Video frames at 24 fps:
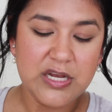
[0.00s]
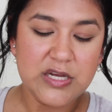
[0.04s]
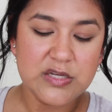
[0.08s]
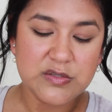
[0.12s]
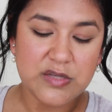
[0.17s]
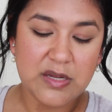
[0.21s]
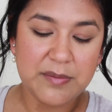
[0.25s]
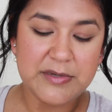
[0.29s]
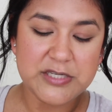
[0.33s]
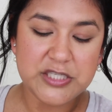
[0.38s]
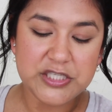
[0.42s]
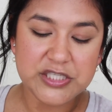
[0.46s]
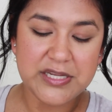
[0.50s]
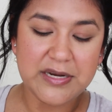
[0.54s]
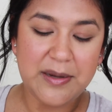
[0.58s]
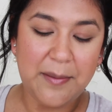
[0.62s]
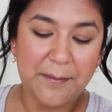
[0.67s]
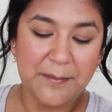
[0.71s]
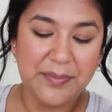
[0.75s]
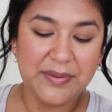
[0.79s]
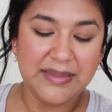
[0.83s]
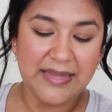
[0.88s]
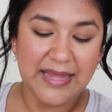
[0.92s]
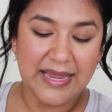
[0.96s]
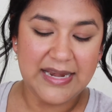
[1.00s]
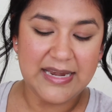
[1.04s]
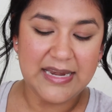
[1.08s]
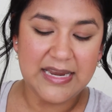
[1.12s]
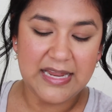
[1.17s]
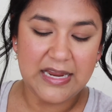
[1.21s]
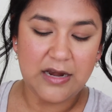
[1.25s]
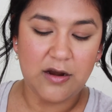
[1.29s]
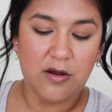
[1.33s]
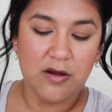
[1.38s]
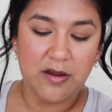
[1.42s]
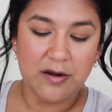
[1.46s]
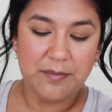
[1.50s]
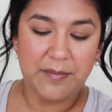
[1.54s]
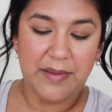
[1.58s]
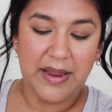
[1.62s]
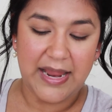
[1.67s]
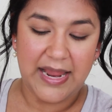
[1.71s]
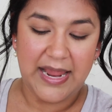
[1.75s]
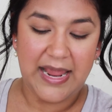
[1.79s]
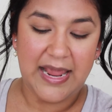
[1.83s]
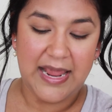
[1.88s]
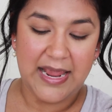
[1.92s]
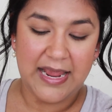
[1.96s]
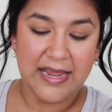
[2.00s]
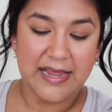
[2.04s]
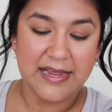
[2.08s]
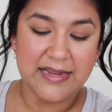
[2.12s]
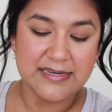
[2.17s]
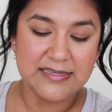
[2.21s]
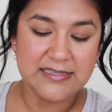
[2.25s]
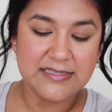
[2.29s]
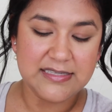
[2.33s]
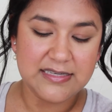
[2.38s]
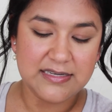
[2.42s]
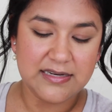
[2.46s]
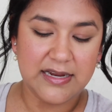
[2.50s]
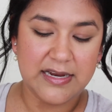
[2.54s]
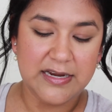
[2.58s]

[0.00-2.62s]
So I'm just gonna blend it on my hand.